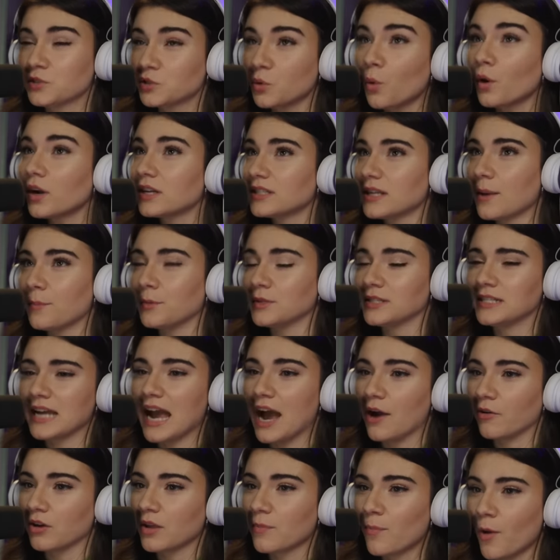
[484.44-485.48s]
sort of doubled
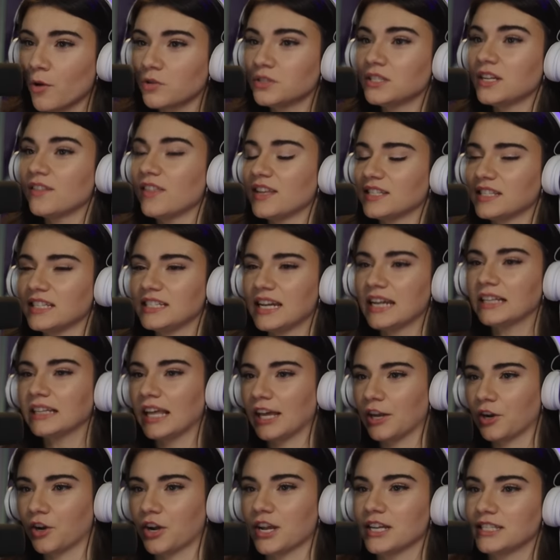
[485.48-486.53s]
down. He posted this a day
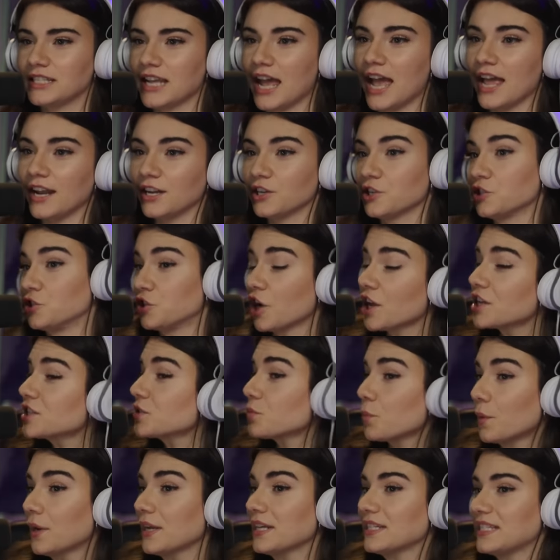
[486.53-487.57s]
later. He said,
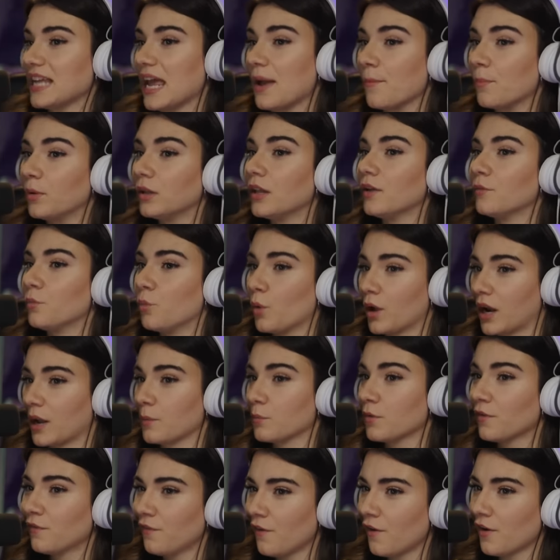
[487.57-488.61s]
just one example of what
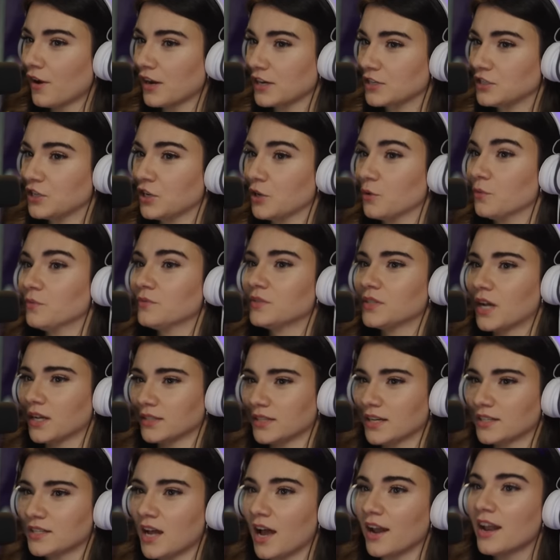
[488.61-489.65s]
I'm referring to,
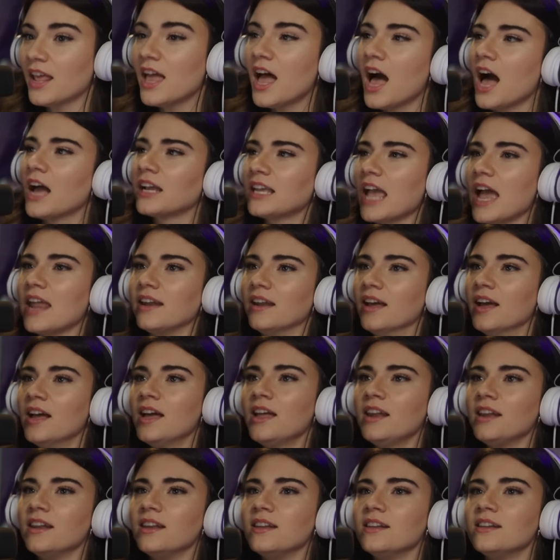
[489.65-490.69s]
dot, dot, dot. Again,
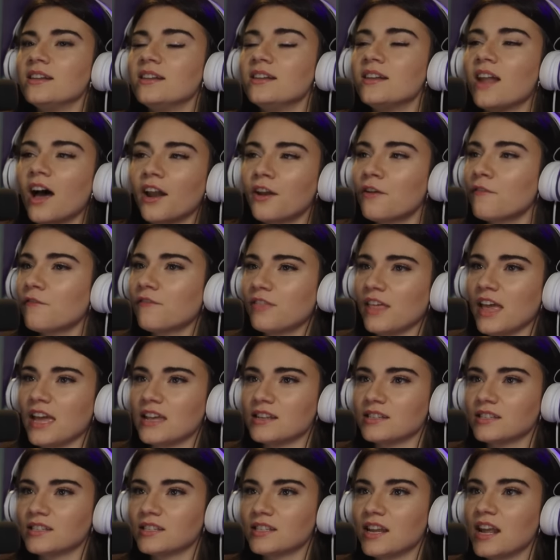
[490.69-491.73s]
none of
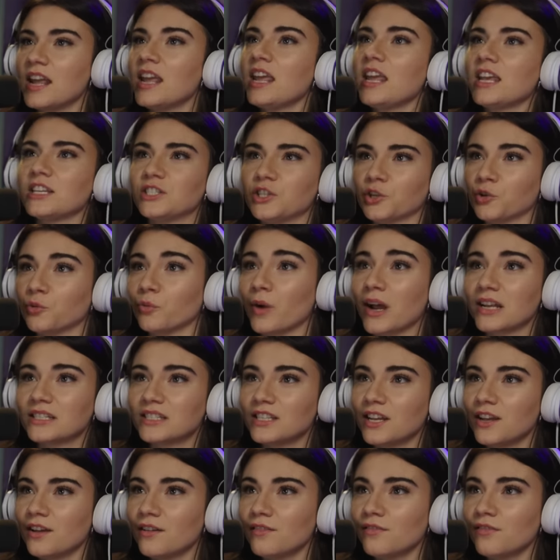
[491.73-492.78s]
this is
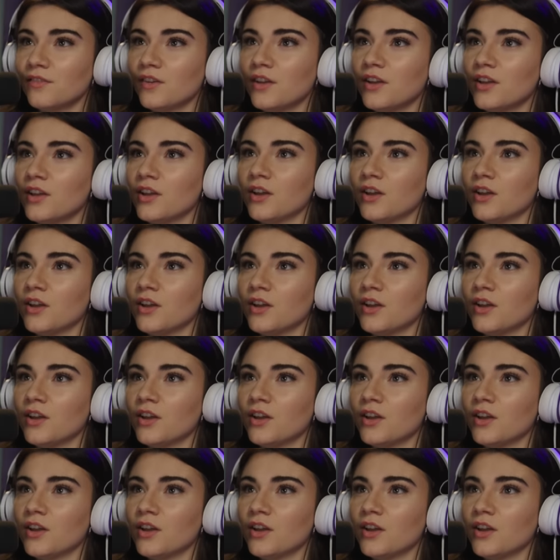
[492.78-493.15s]
aggressive,